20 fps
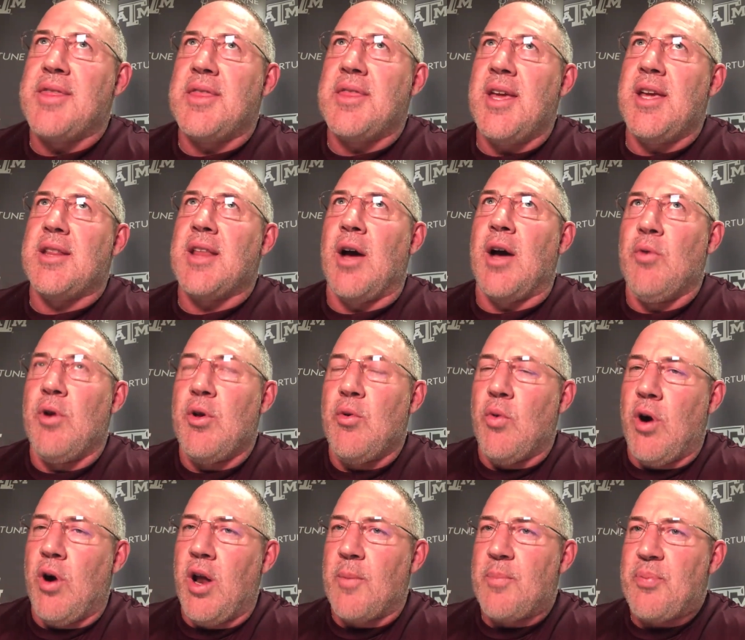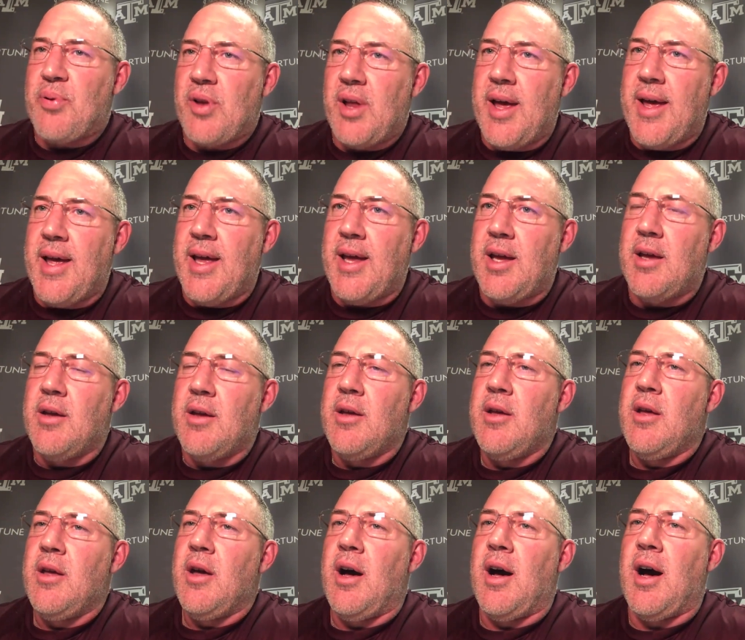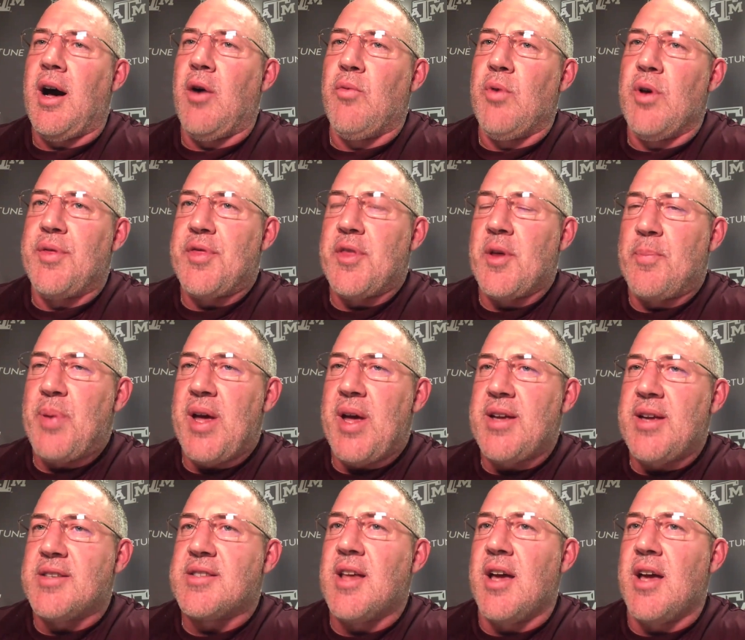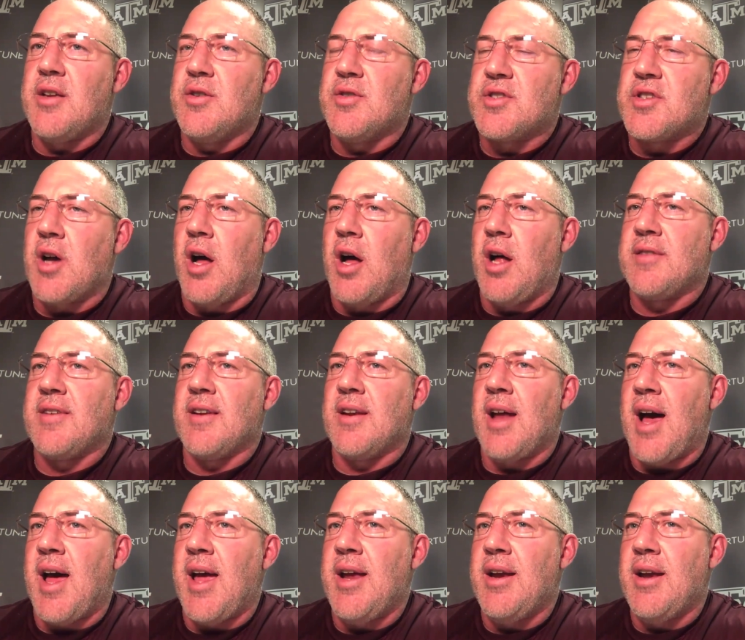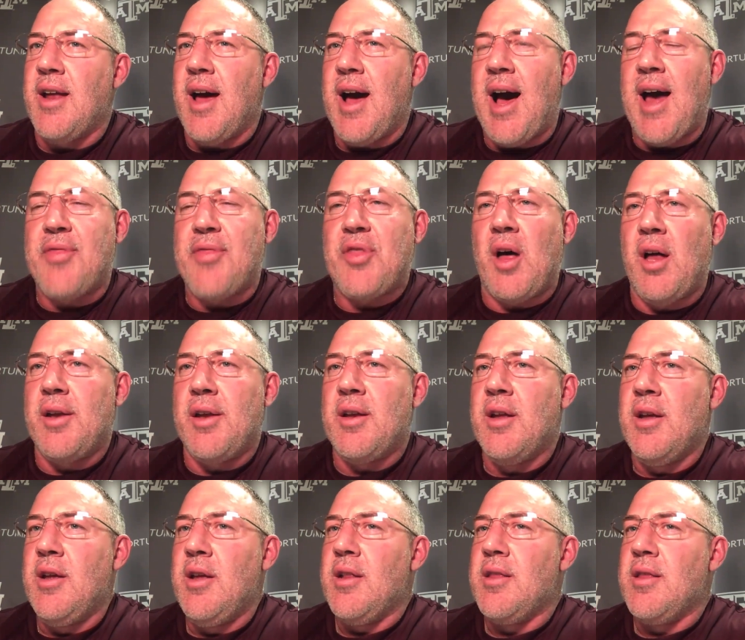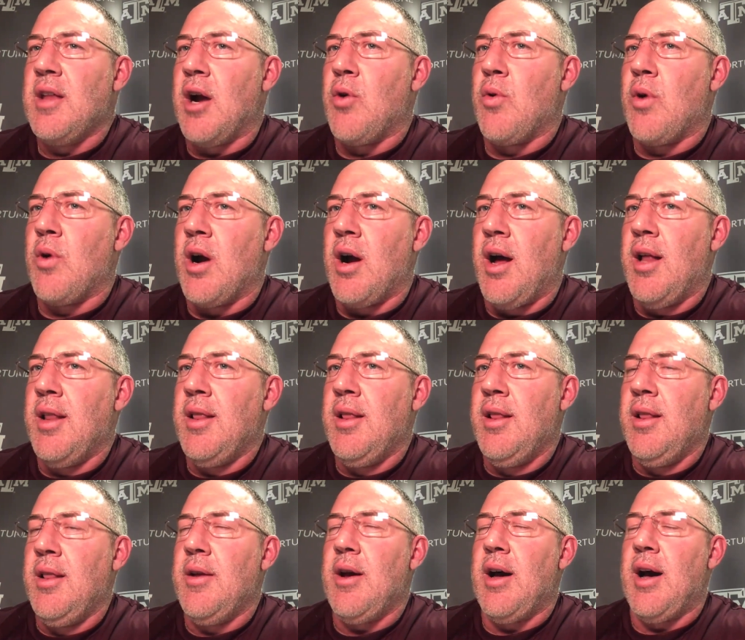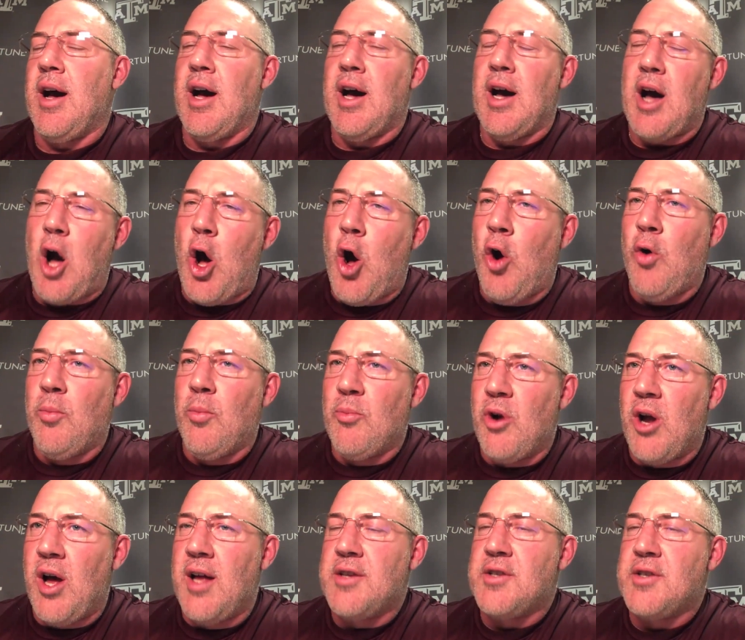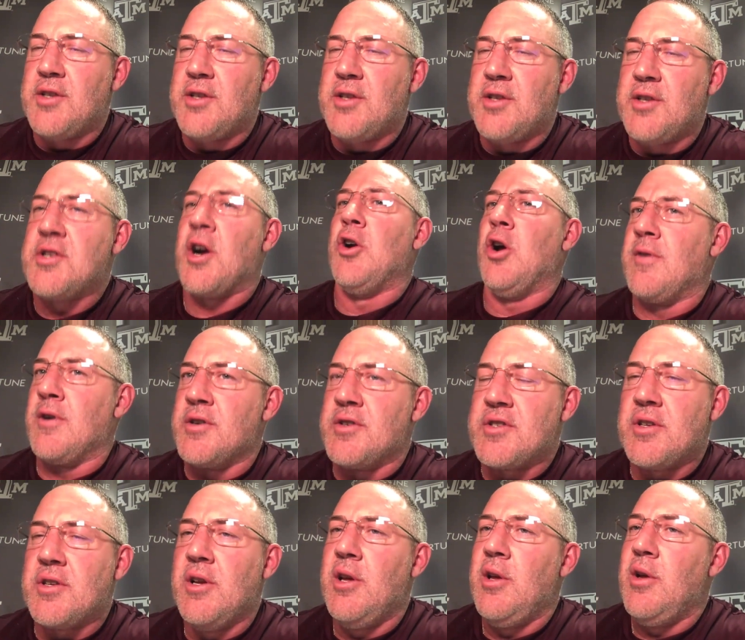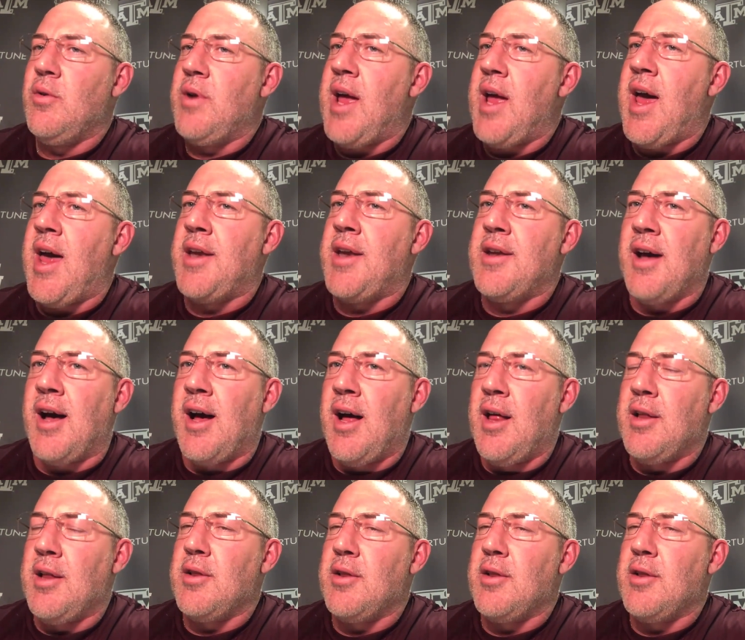think that we want to play with the pace that you saw tonight. I thought there were home run turnovers. We had